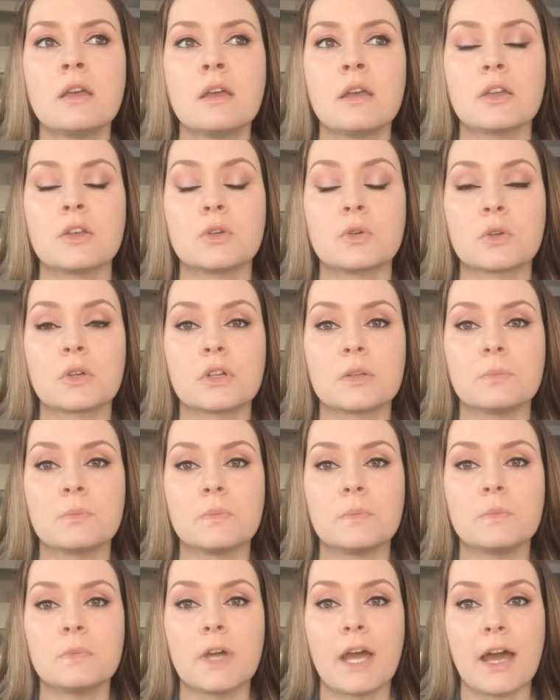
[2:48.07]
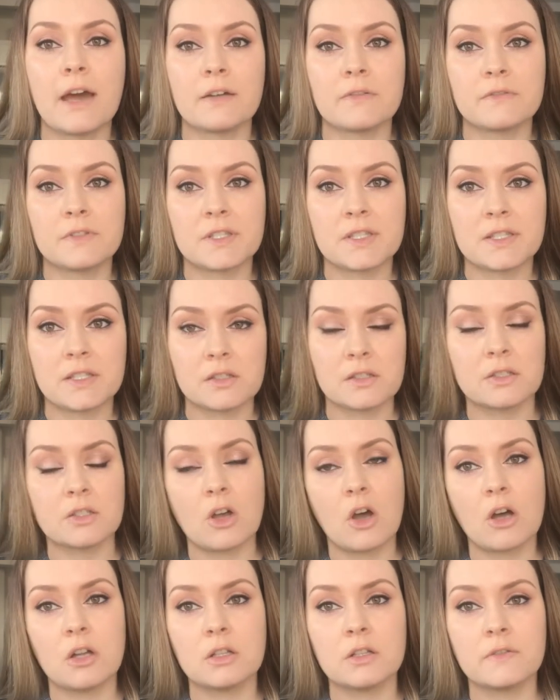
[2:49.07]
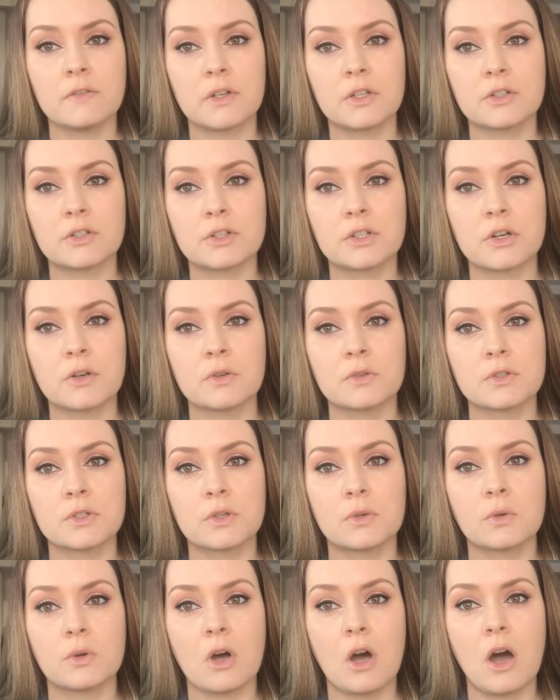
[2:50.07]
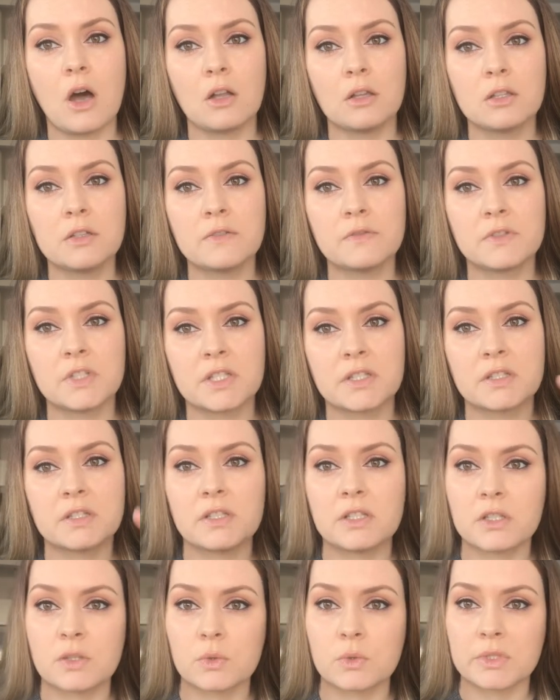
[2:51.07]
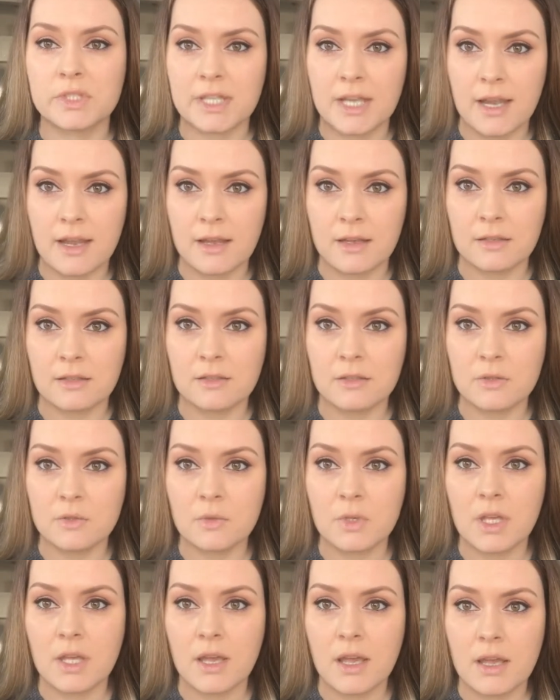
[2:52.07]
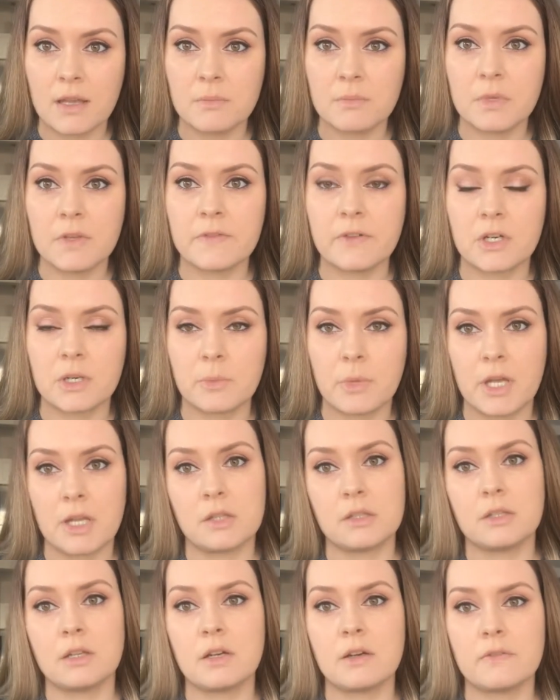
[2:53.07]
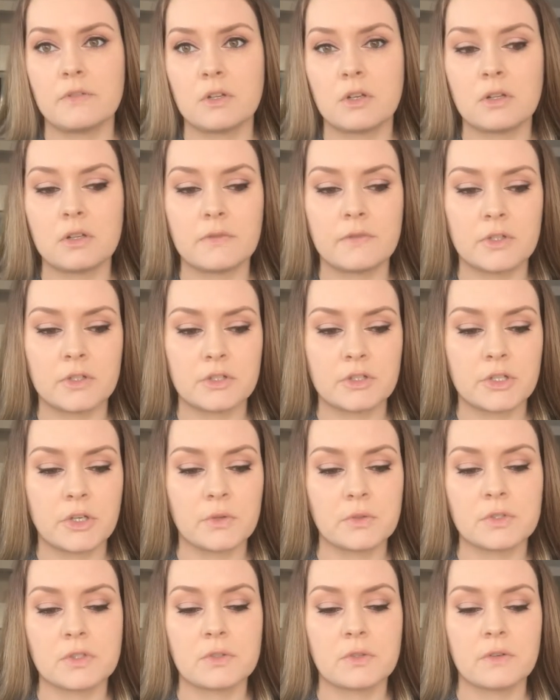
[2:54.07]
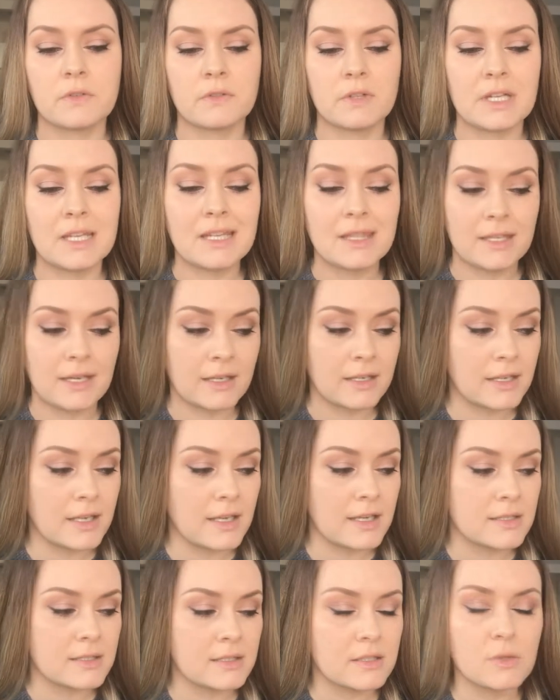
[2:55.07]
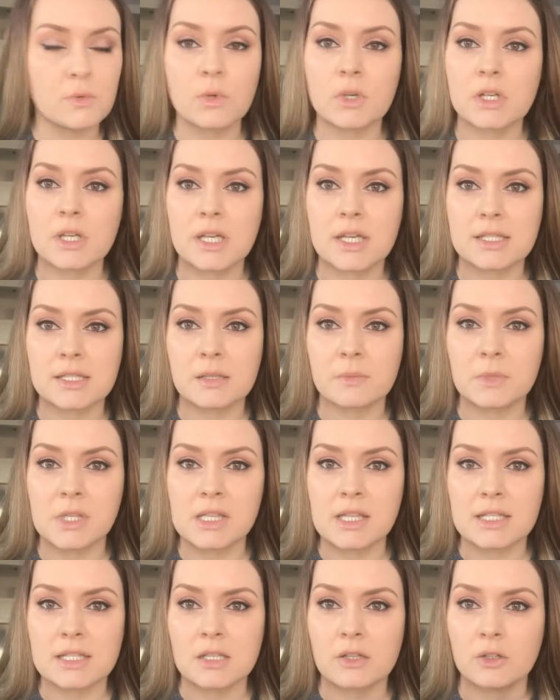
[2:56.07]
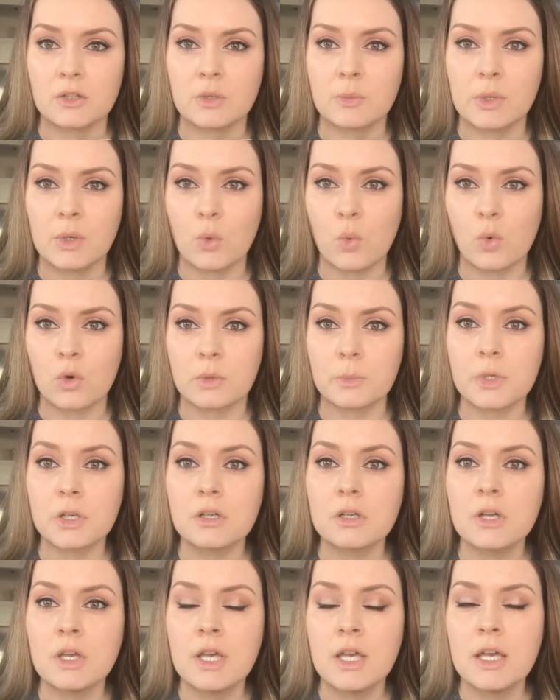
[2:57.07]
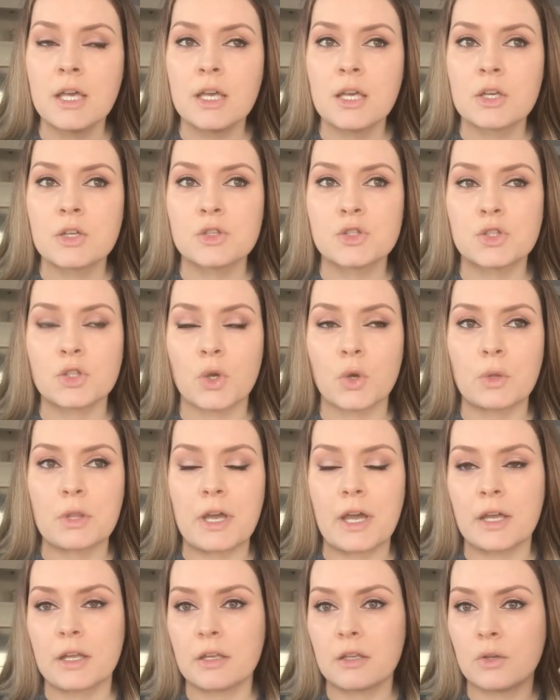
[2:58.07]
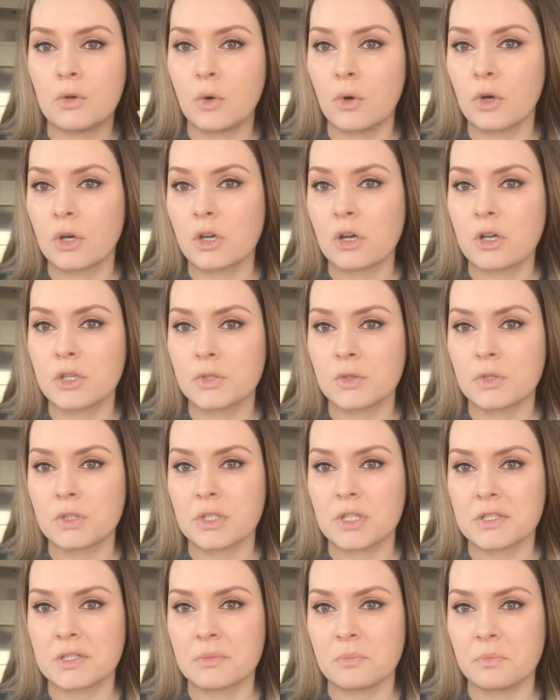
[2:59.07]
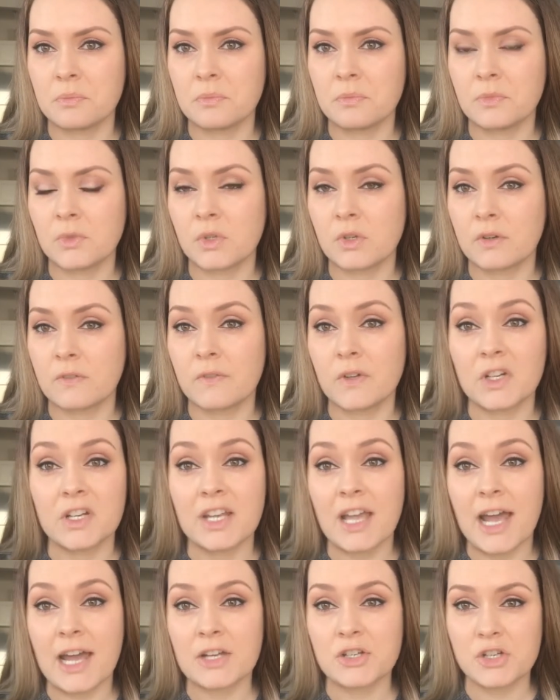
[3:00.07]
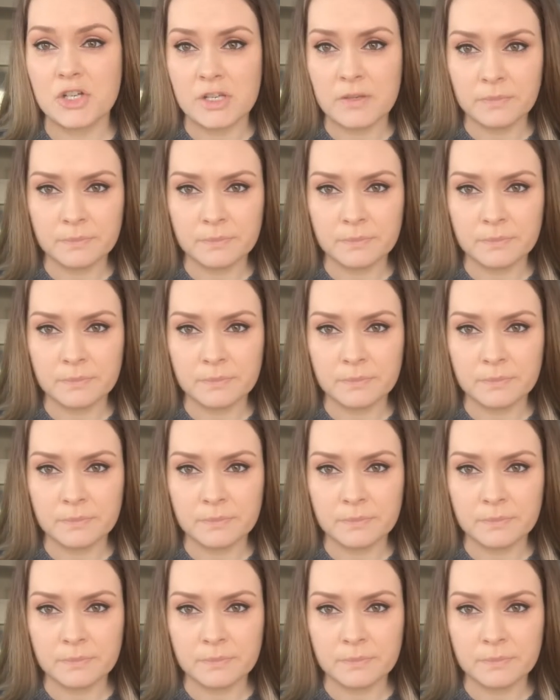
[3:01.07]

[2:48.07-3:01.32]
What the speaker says: You could have still an olive undertone. So olive doesn't equal tan. You can be very pale and have an olive undertone. So in that case, you want to get something that's a little bit warmer so that your contour doesn't look very ashy